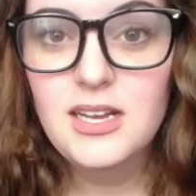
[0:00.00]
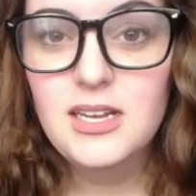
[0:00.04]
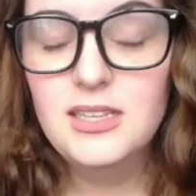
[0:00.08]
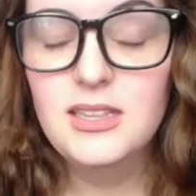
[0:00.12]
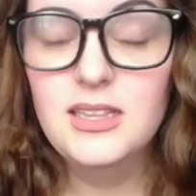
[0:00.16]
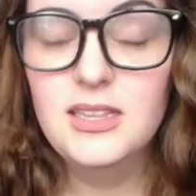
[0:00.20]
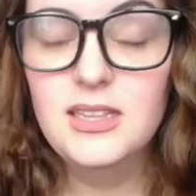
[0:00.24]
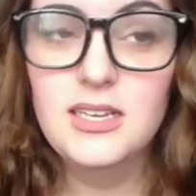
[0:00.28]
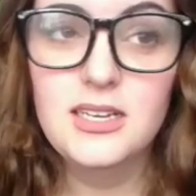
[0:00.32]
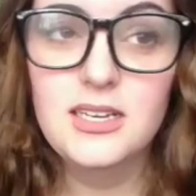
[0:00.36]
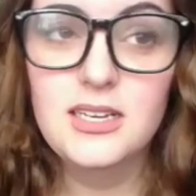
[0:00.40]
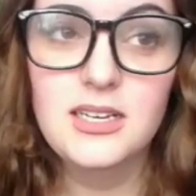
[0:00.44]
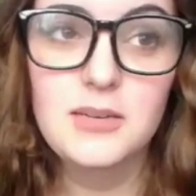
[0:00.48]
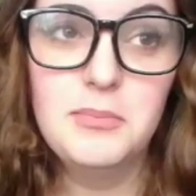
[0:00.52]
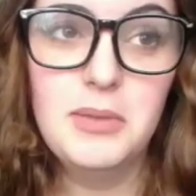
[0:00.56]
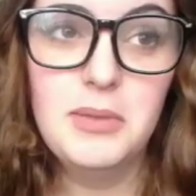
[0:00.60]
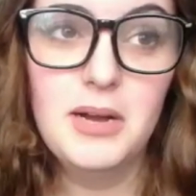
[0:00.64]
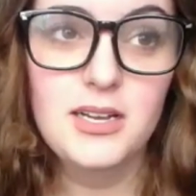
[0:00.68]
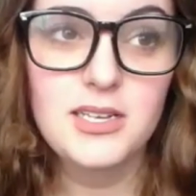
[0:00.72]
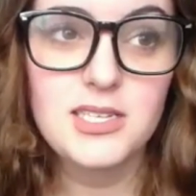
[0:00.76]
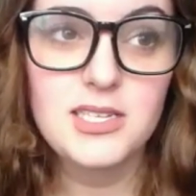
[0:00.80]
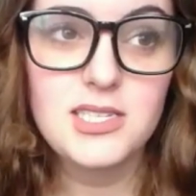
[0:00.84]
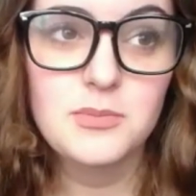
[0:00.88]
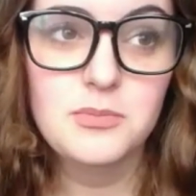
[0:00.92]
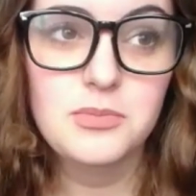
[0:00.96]
the
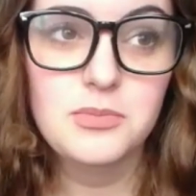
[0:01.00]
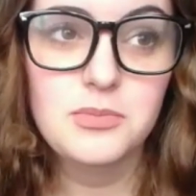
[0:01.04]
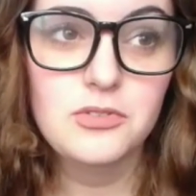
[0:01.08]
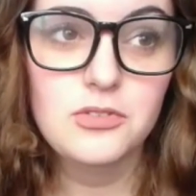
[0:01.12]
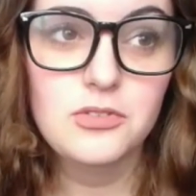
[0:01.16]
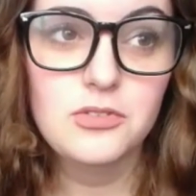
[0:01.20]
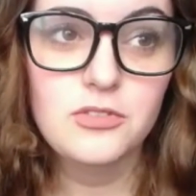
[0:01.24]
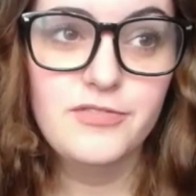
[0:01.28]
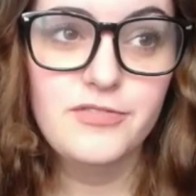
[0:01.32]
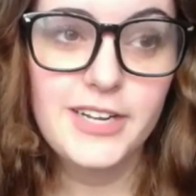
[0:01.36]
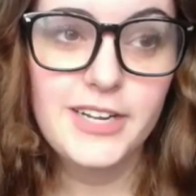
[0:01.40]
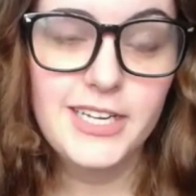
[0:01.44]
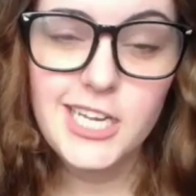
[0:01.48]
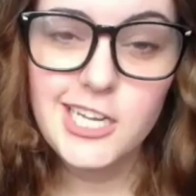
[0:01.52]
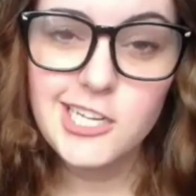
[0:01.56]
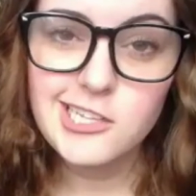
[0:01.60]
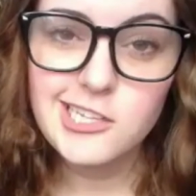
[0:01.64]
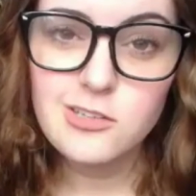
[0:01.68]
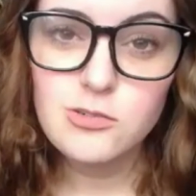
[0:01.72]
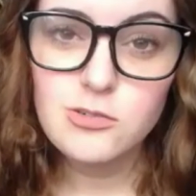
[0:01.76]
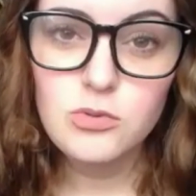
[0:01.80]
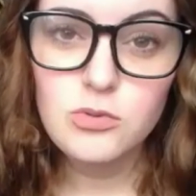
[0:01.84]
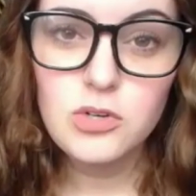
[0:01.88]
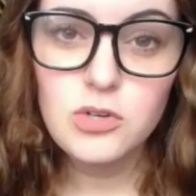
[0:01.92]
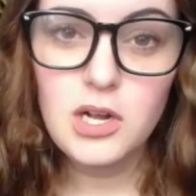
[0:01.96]
possible
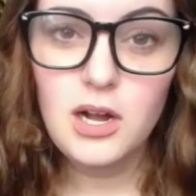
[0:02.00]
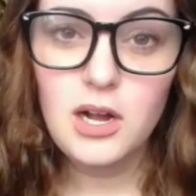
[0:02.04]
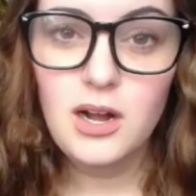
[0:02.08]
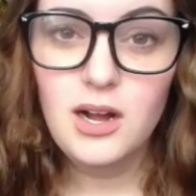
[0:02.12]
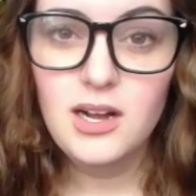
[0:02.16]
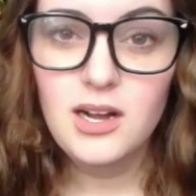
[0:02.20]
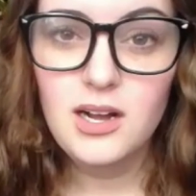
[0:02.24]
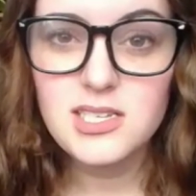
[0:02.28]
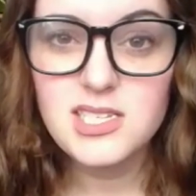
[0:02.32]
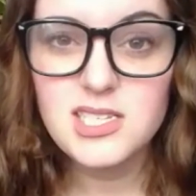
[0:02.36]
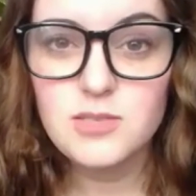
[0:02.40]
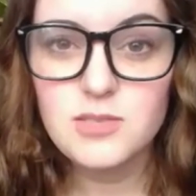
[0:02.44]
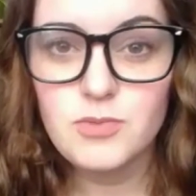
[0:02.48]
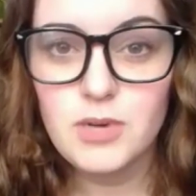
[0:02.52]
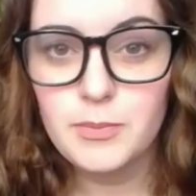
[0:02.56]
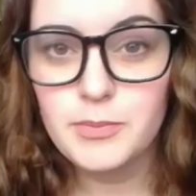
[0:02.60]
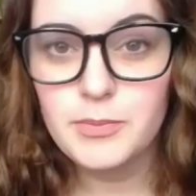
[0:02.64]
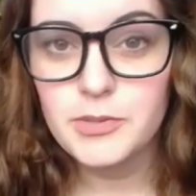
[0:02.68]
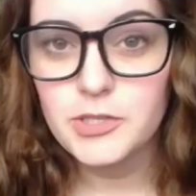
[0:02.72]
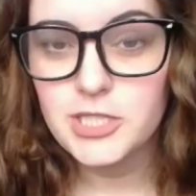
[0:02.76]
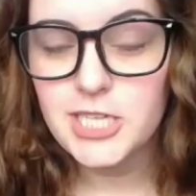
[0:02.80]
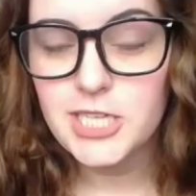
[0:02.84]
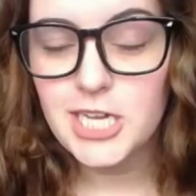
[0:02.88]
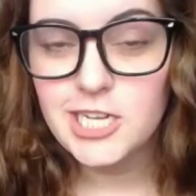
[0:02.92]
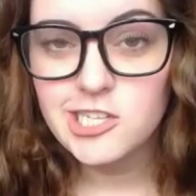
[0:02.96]
financial costs
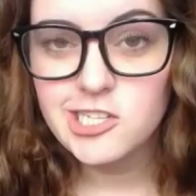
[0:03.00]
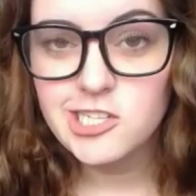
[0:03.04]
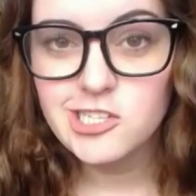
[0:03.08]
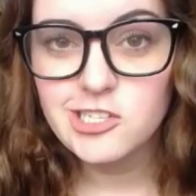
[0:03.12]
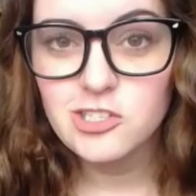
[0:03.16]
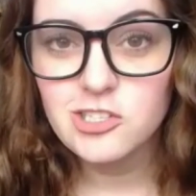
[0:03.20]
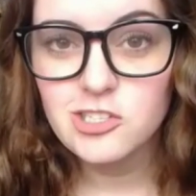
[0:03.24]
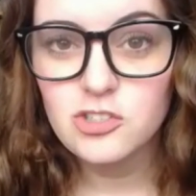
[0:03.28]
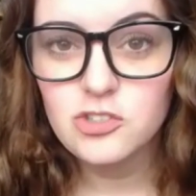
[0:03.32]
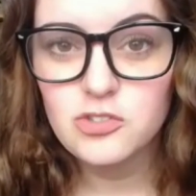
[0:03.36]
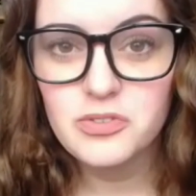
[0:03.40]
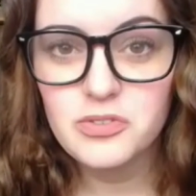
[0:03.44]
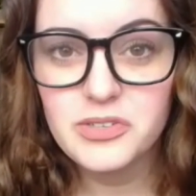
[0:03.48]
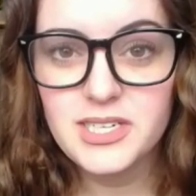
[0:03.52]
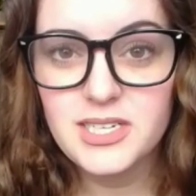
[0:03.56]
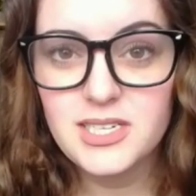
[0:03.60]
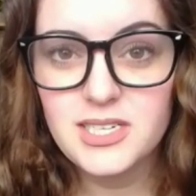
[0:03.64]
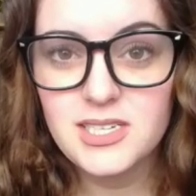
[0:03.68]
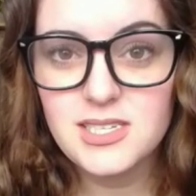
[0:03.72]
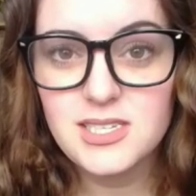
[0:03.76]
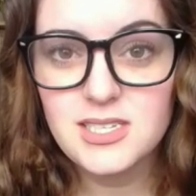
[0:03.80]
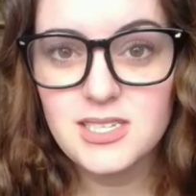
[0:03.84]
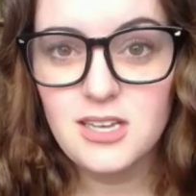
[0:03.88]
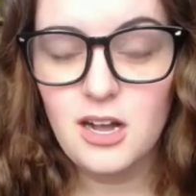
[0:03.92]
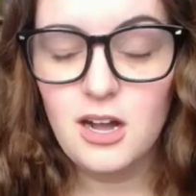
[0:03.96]
reputational
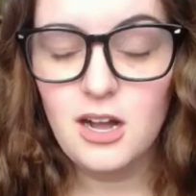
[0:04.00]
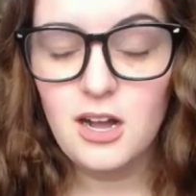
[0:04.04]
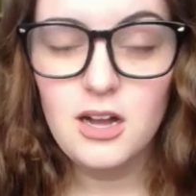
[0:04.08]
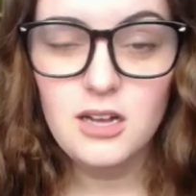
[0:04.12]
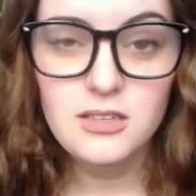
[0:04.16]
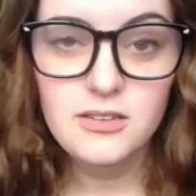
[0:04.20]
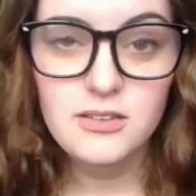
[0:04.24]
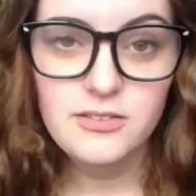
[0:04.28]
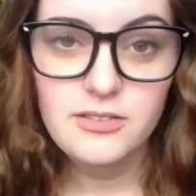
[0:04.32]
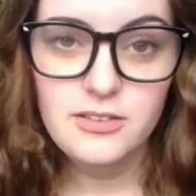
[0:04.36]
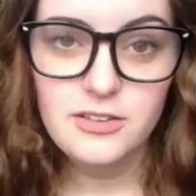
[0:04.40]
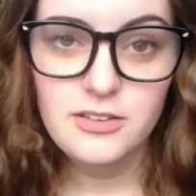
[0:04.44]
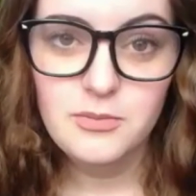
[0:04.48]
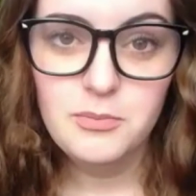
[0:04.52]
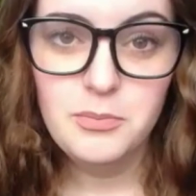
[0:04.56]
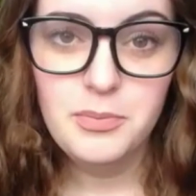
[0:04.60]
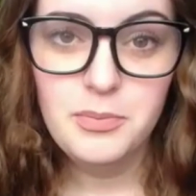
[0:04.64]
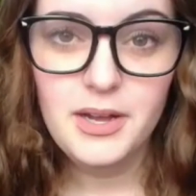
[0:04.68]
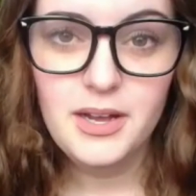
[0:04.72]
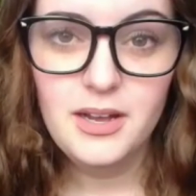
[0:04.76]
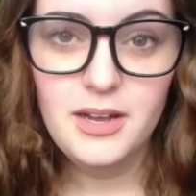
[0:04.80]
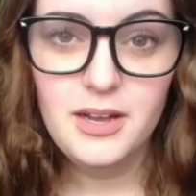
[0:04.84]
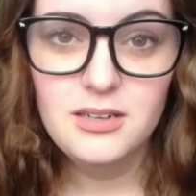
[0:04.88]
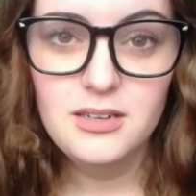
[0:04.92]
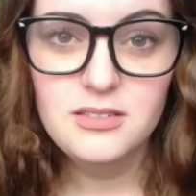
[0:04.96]
risk all of the
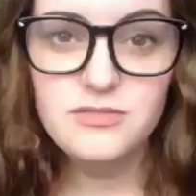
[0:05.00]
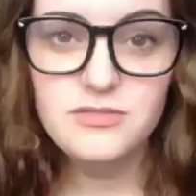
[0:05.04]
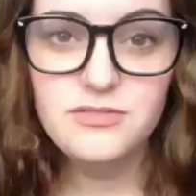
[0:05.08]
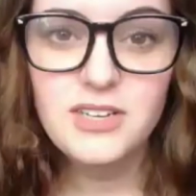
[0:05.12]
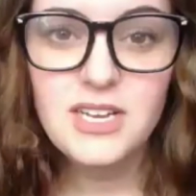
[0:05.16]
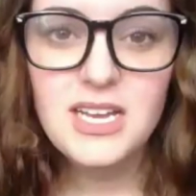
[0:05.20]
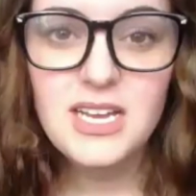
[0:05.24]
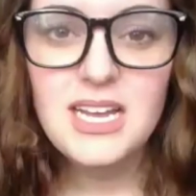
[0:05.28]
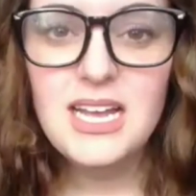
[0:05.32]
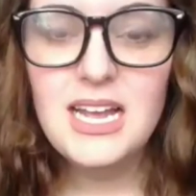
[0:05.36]
above